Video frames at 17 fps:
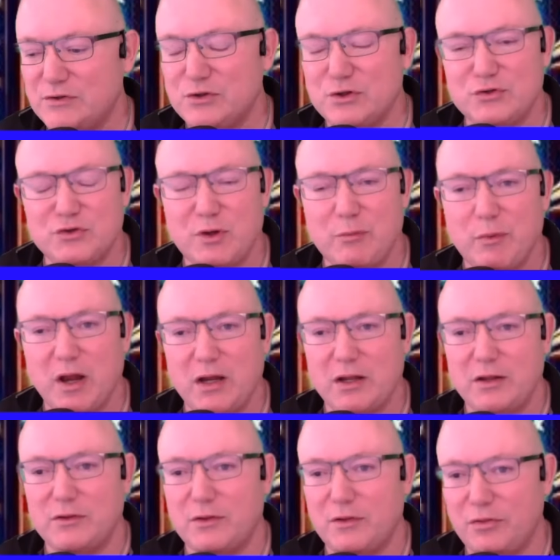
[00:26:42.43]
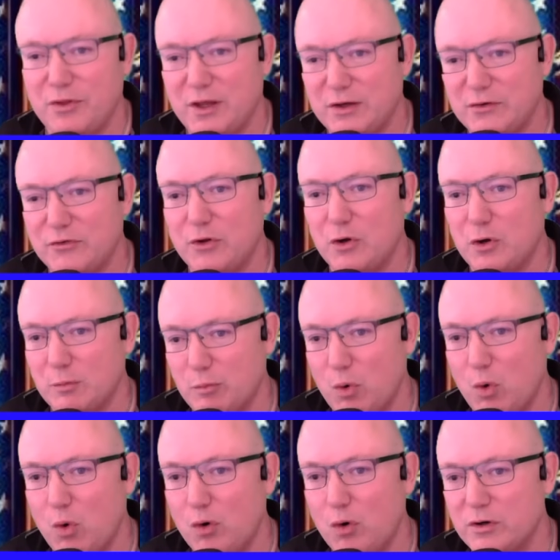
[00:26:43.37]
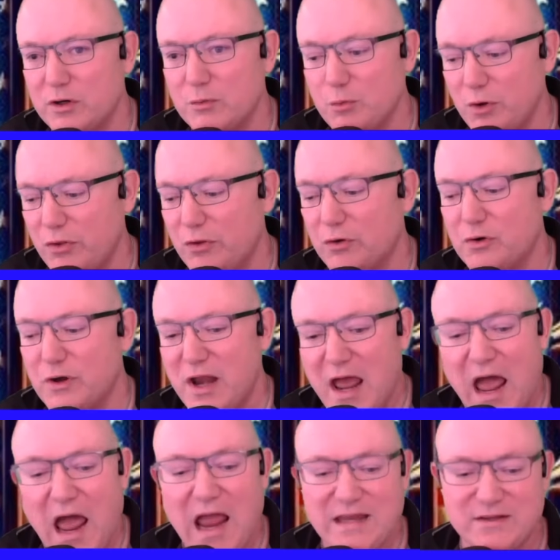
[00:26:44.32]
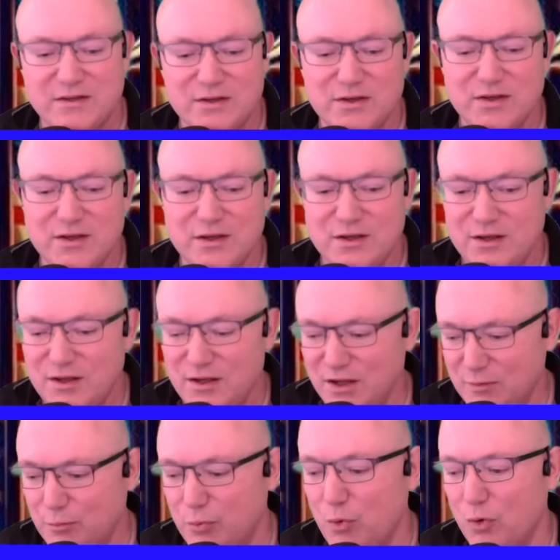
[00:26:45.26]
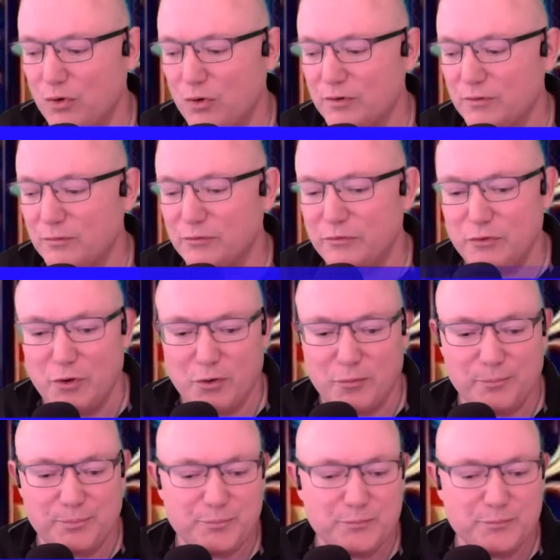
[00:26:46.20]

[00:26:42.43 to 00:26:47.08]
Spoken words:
somebody that thinks they're important when they're not important. So, all